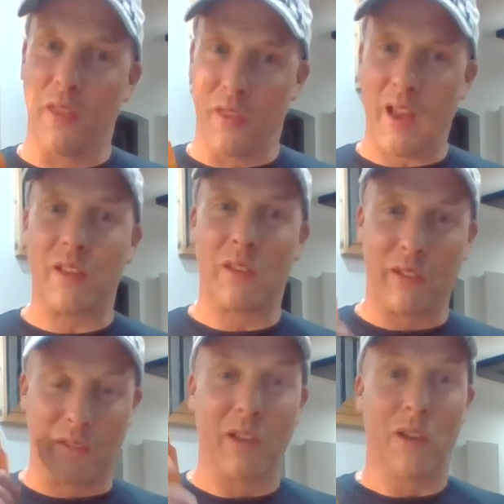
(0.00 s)

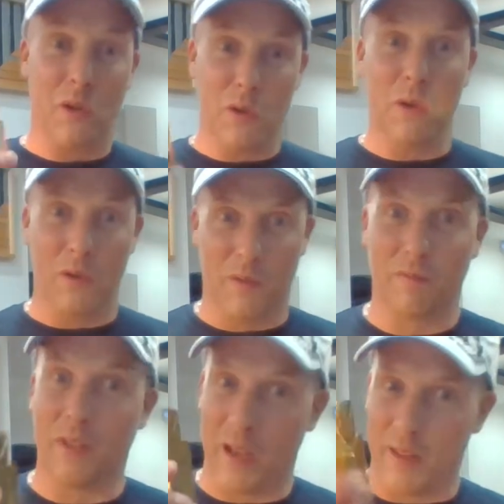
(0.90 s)
That's good.
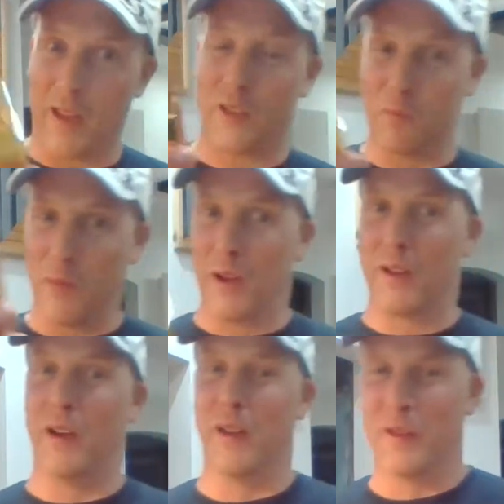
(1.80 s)
Now that's my
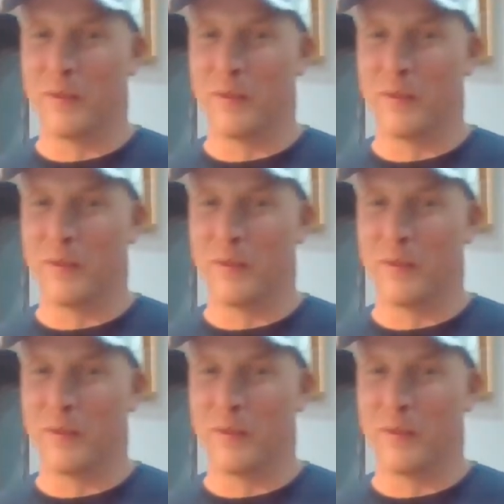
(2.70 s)
kind of